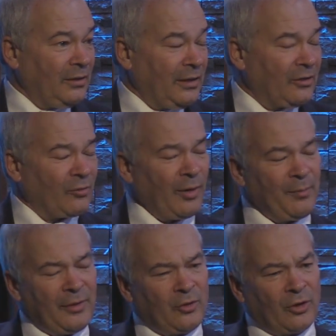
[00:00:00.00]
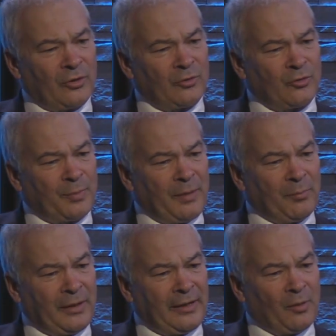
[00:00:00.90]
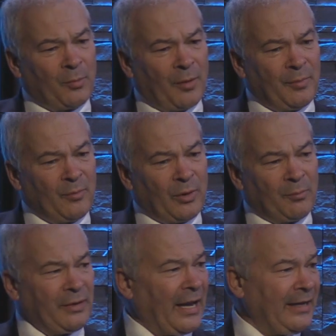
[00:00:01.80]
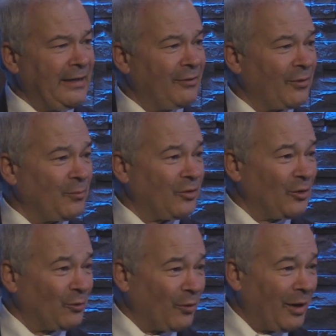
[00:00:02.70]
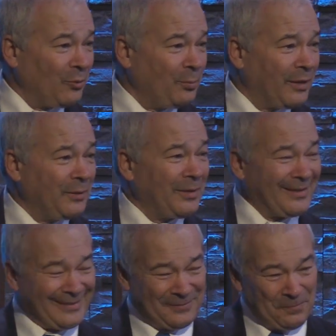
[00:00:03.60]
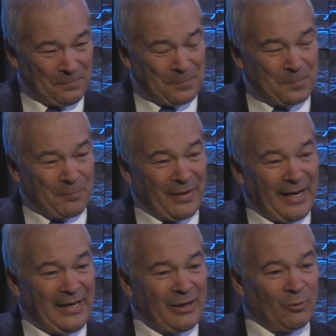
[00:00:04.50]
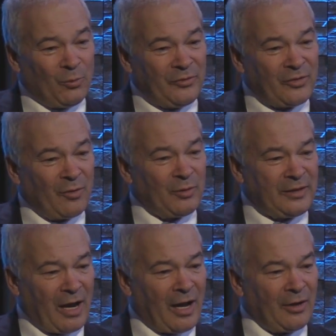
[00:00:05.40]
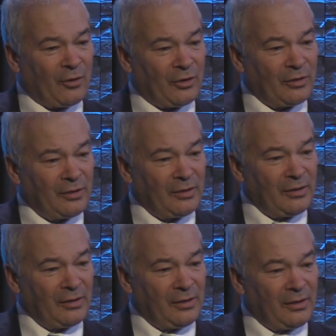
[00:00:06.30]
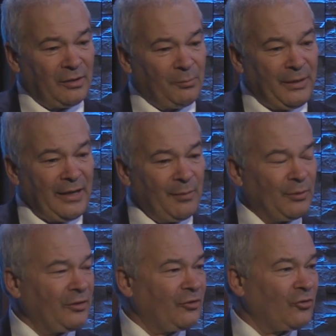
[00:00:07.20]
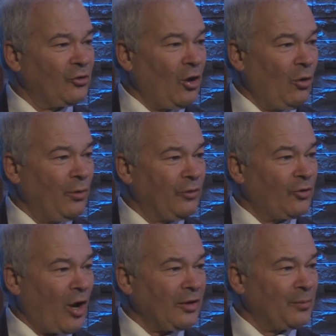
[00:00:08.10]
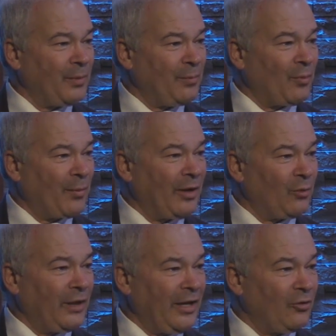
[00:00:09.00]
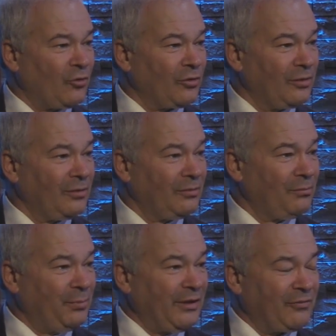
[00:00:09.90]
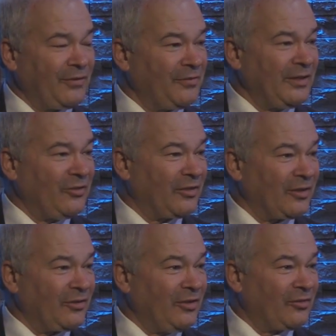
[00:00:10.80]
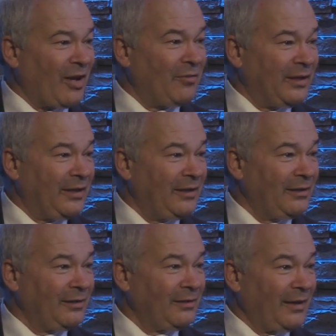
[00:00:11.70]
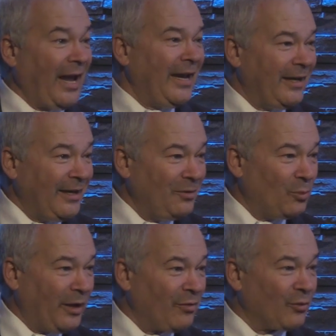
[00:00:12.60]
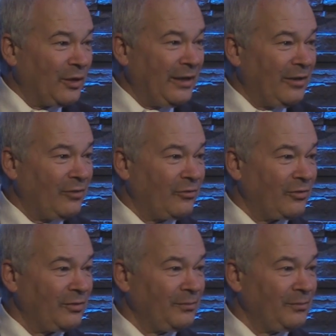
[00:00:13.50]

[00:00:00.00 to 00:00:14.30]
and at the rate my daughter to spend money, that'll probably be when I'm 90 if I'm still around. But, you know, once I retire, being able to just go and talk to people my own age, be it 50, 60, 70, 80, whatever it is.